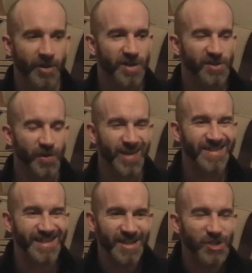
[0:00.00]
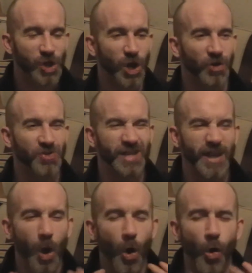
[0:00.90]
So he sees Sherlock as
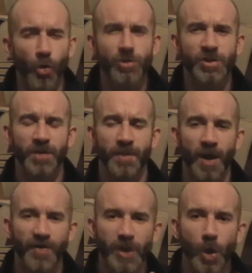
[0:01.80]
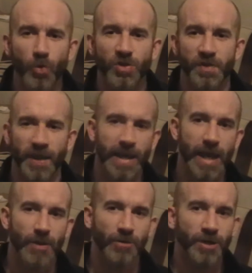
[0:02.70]
the ultimate kill.